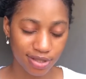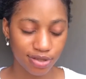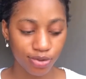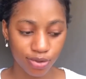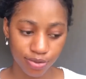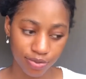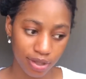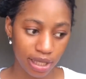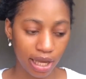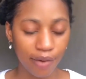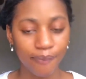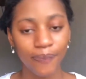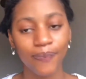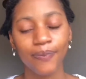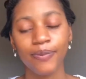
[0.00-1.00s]
So yeah,
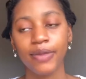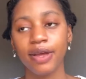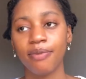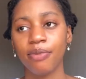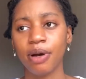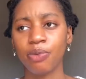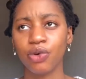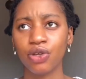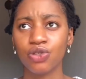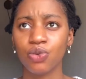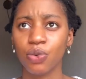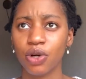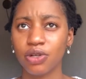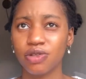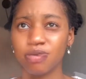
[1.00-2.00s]
but I'm going to
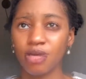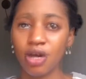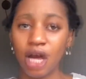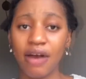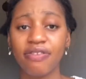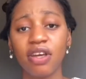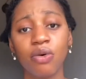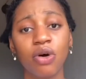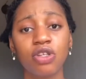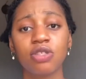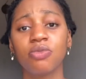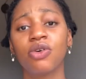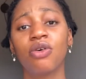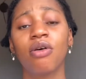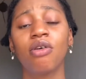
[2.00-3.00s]
work tomorrow. After work
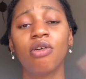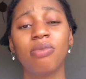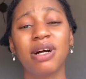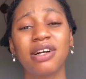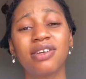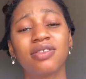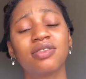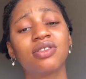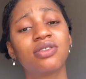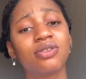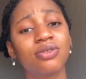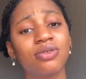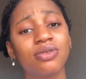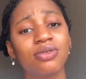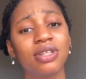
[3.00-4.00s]
tomorrow, I'll go back to
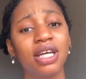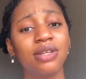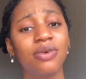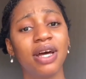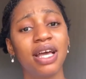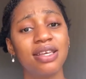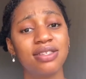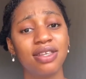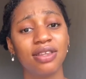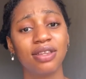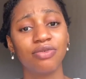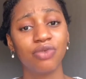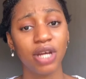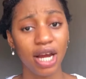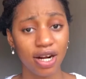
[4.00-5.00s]
the NYSC
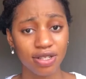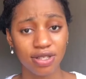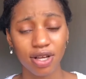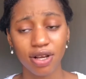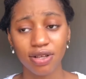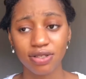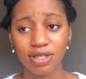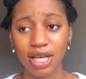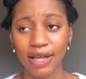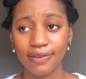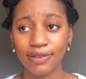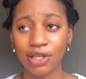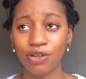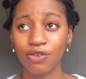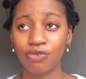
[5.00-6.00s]
rehearsals, and
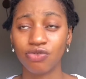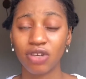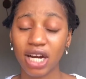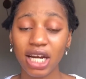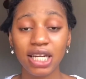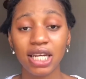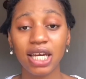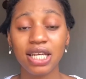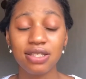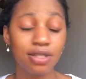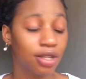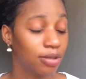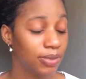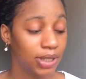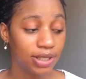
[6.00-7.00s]
then on Friday it's
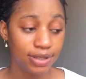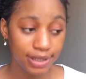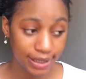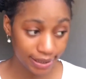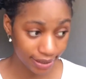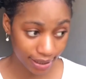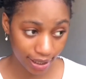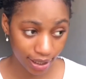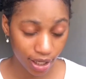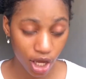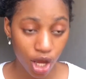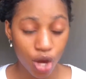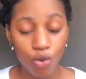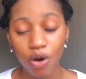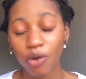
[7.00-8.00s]
gonna be the D-Day
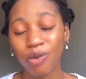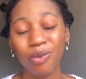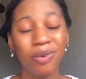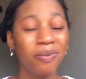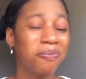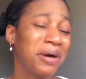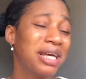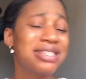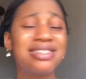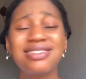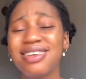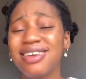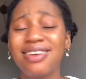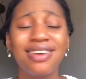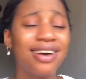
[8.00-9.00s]
where we'll be
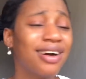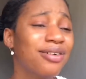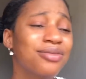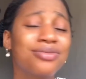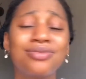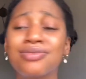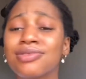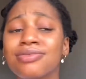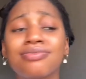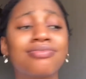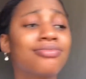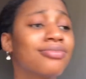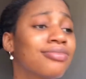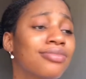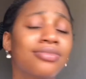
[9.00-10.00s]
passing out.
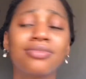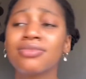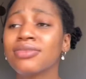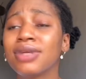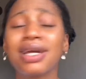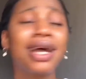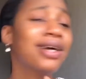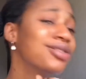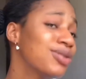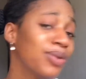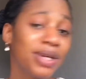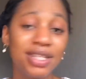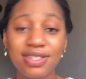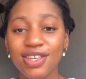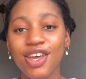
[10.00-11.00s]
Can't
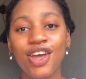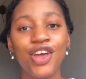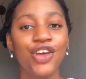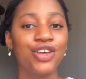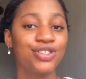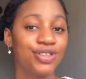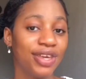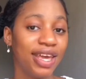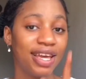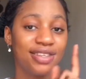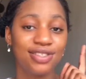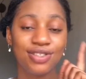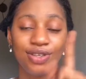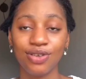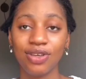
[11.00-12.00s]
wait. So yeah,
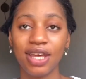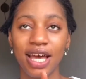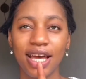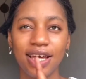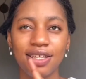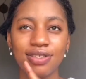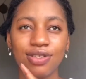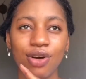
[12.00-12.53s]
see you guys.